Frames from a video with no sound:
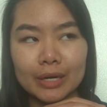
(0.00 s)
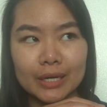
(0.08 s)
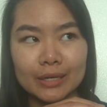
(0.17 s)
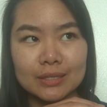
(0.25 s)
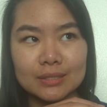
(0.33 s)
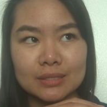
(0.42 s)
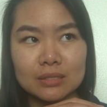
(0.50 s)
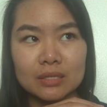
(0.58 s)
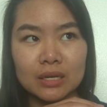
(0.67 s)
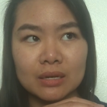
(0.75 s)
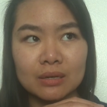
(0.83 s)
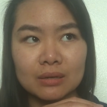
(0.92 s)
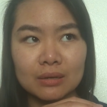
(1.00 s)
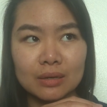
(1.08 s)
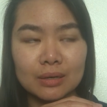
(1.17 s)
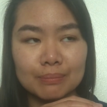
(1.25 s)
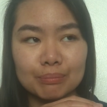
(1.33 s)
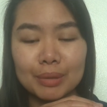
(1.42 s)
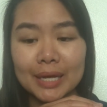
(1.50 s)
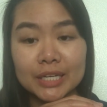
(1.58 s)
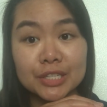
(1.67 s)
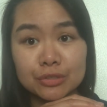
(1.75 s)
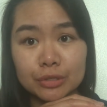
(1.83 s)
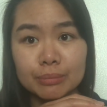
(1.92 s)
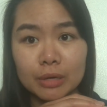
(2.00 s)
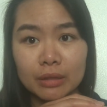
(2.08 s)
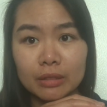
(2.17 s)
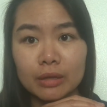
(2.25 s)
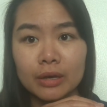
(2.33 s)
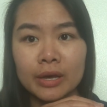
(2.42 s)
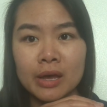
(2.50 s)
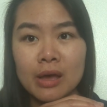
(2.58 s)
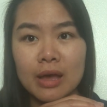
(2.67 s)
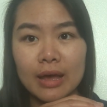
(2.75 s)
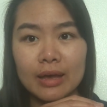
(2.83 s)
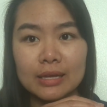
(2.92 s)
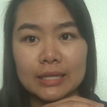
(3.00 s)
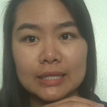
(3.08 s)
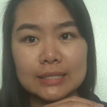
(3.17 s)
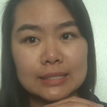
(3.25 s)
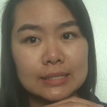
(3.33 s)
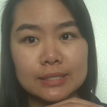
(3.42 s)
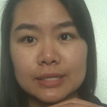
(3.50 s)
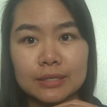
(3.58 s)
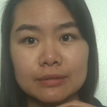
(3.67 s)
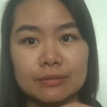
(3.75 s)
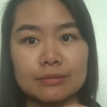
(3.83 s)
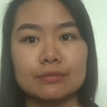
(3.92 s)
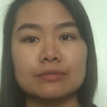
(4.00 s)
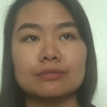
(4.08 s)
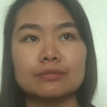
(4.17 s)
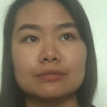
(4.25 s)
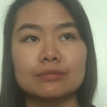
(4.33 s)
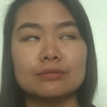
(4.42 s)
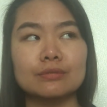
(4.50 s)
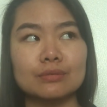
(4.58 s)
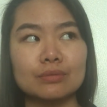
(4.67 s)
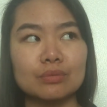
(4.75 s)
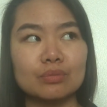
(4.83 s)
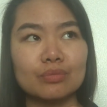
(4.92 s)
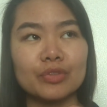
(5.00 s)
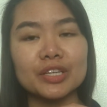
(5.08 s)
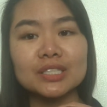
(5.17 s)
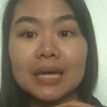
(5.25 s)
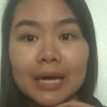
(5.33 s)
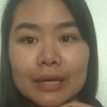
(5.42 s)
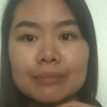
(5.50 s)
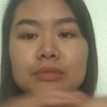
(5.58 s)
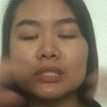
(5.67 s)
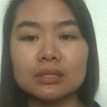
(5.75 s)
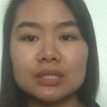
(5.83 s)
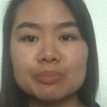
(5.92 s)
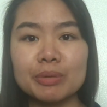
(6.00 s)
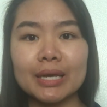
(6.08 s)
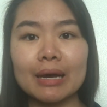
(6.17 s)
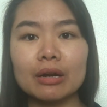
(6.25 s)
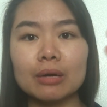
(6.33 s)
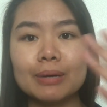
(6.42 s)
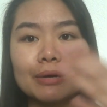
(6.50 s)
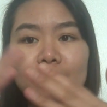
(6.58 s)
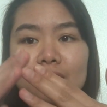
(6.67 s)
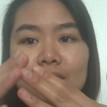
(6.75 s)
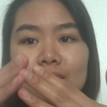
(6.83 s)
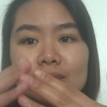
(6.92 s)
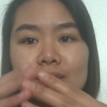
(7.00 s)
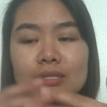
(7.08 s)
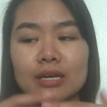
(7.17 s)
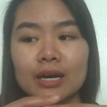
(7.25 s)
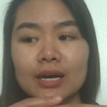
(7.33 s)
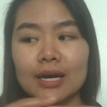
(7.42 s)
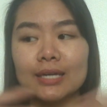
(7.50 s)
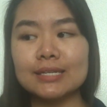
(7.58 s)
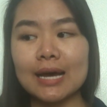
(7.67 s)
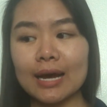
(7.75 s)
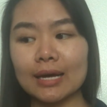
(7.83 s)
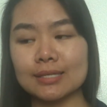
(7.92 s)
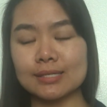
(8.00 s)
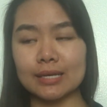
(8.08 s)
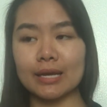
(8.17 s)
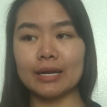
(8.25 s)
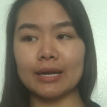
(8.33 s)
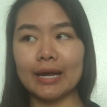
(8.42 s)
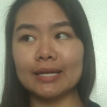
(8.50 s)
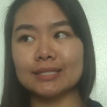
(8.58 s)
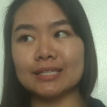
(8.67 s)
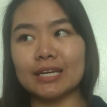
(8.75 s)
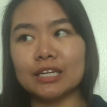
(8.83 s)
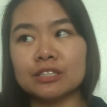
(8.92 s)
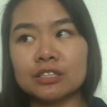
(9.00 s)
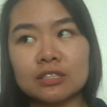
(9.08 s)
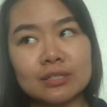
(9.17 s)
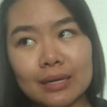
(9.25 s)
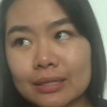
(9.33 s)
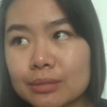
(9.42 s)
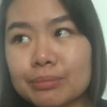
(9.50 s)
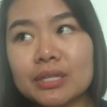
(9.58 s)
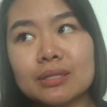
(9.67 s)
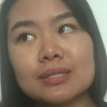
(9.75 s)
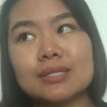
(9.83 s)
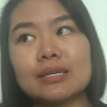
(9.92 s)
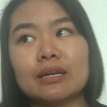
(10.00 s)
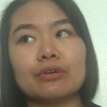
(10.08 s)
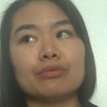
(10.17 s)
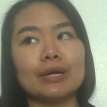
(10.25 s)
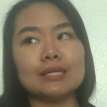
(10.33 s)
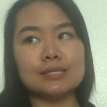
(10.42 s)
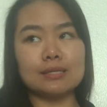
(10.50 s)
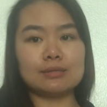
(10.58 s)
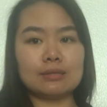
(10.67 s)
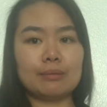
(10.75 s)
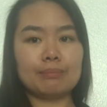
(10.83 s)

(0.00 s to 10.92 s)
is Black History Month, and this isn't the time to speak out about these attacks and anti-Asian sentiments and racism.